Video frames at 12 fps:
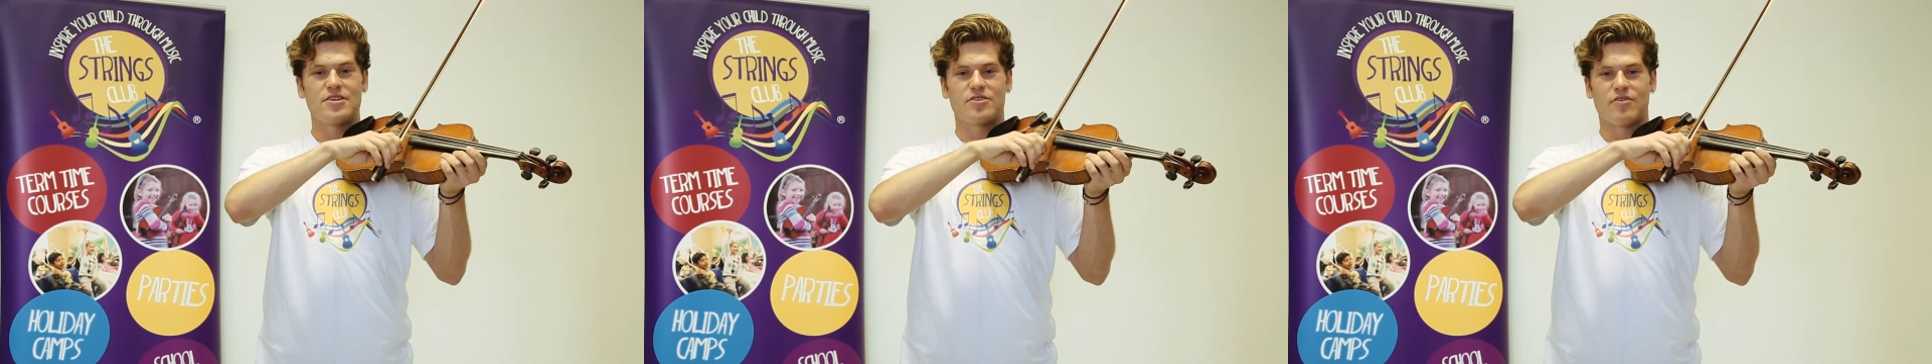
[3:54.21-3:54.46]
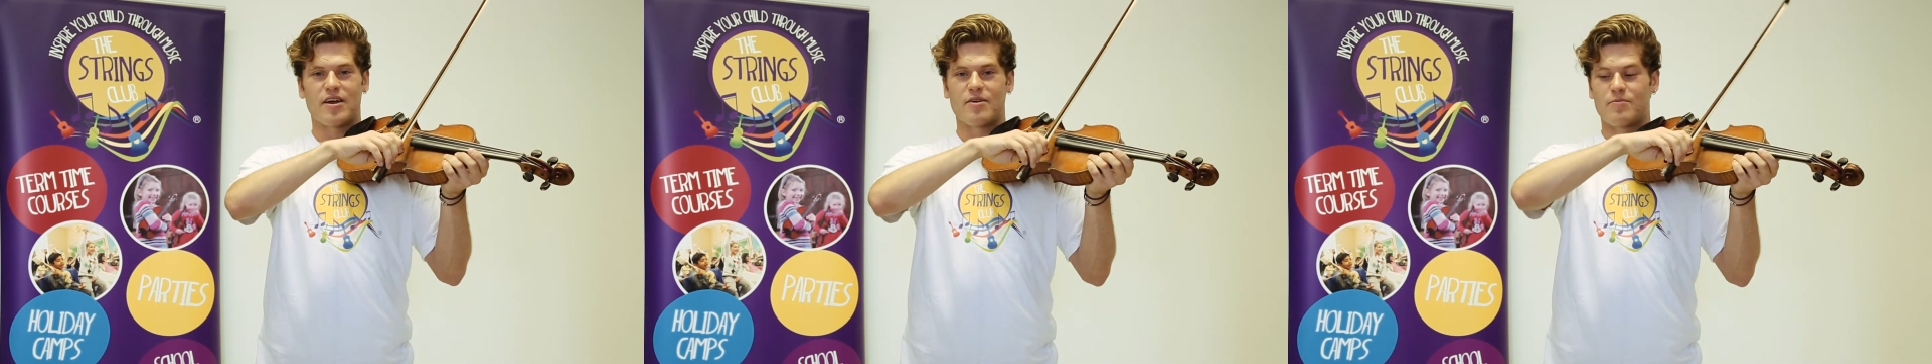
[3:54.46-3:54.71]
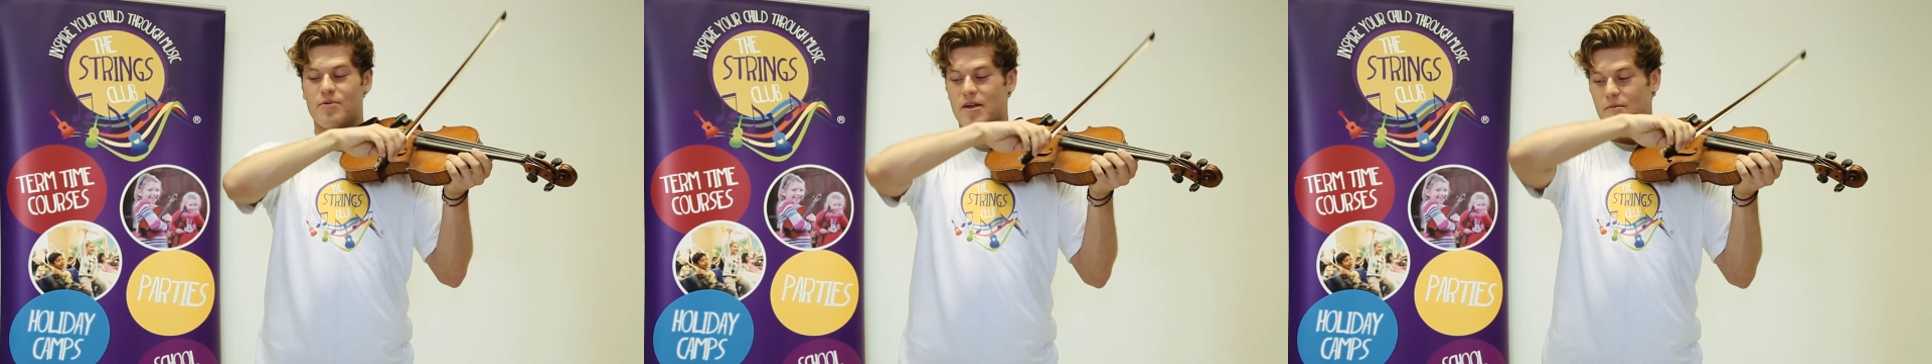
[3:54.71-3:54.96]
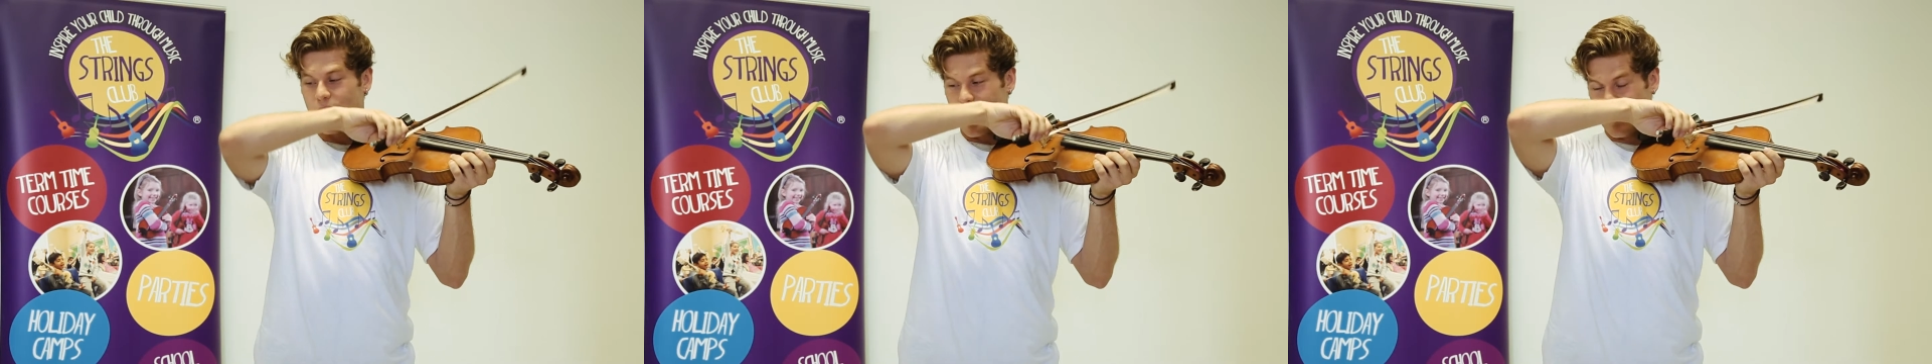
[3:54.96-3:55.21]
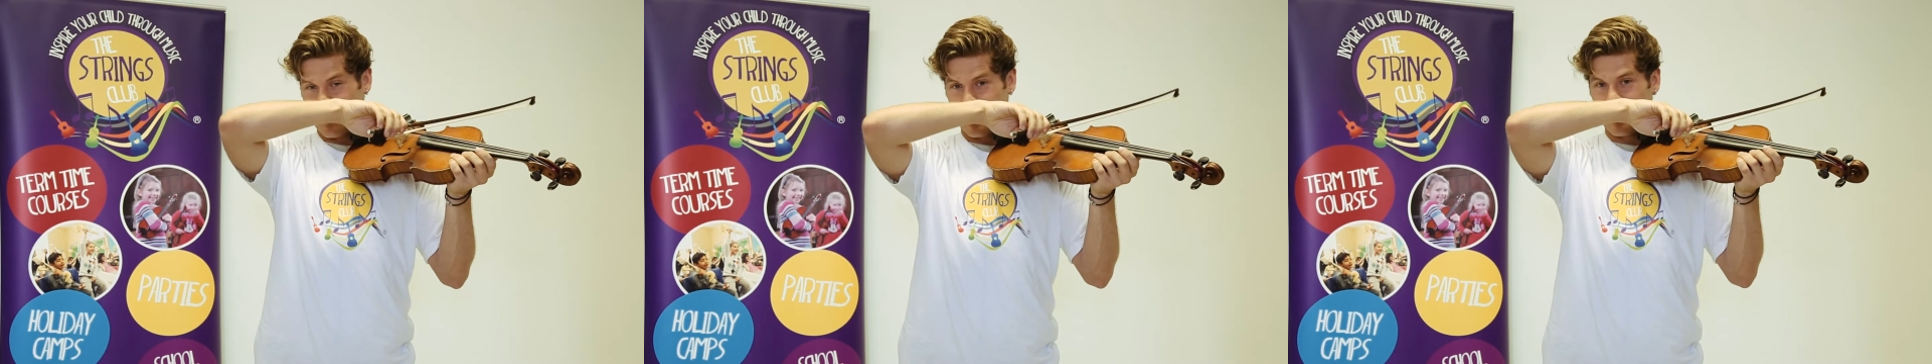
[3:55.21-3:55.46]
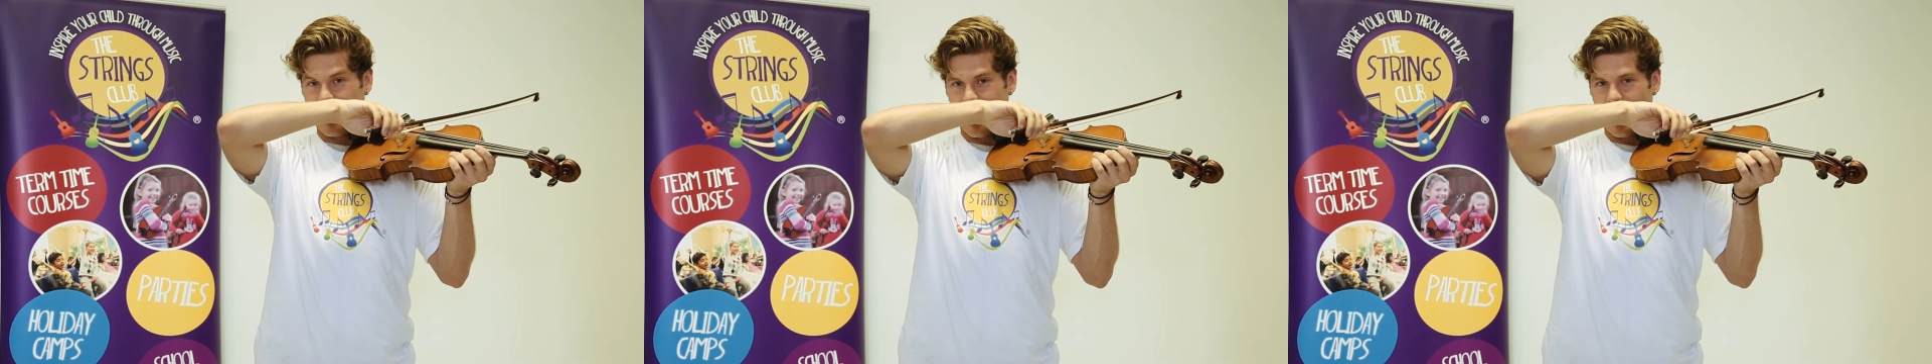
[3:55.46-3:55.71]
string, bringing my
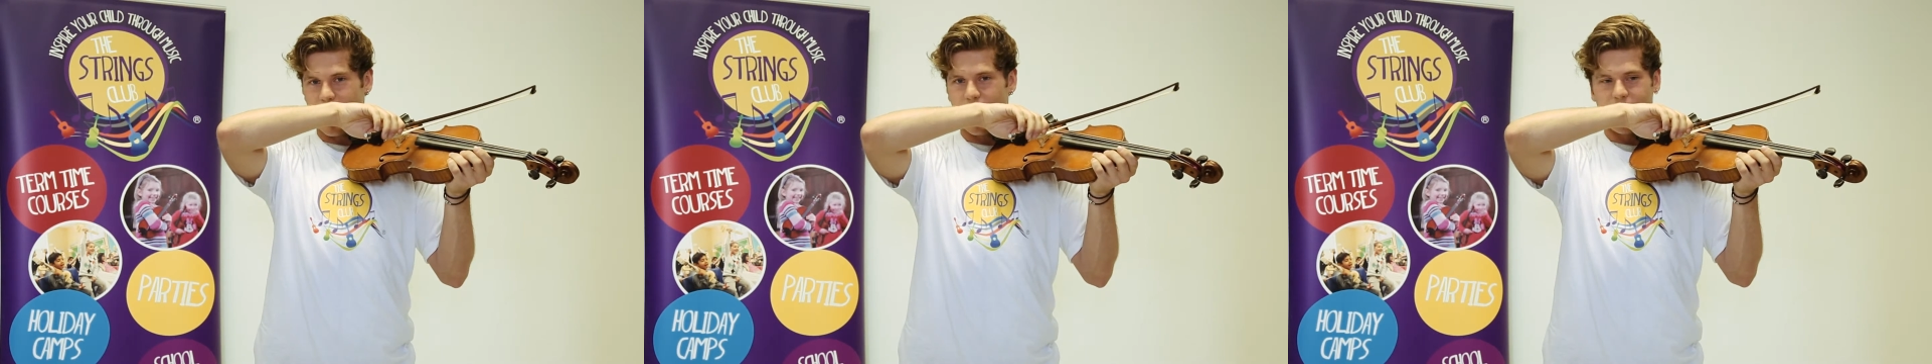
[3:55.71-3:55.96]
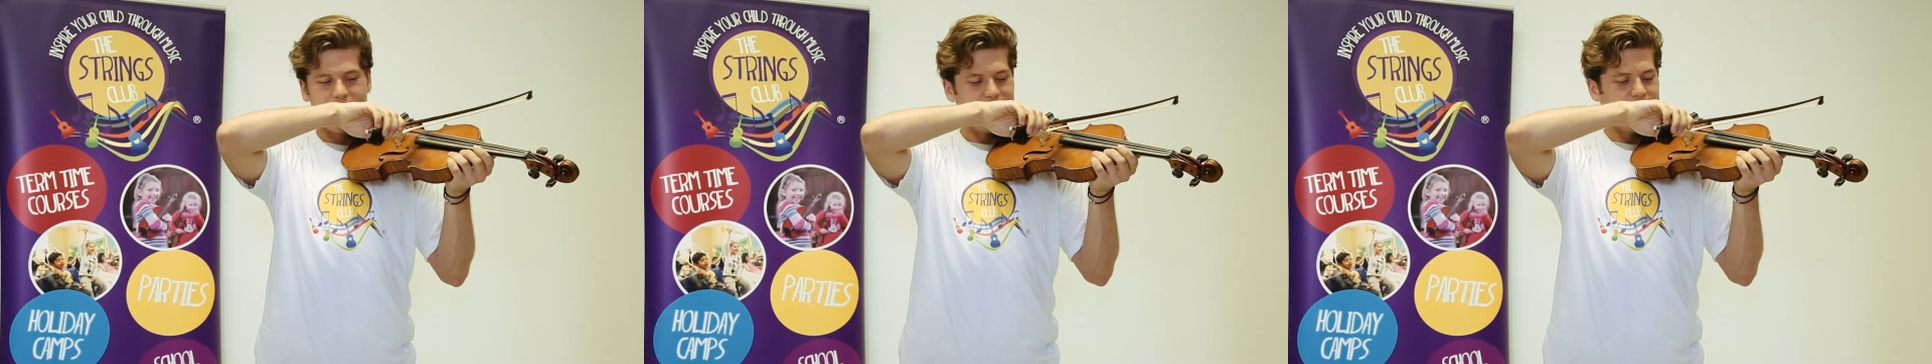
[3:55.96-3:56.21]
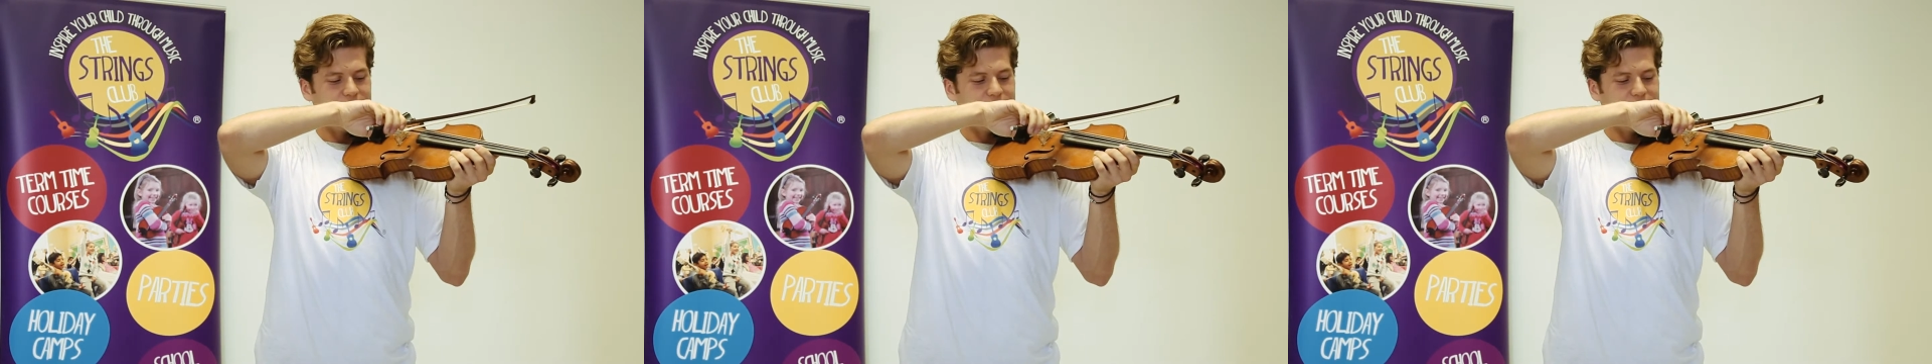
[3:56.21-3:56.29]
elbow higher,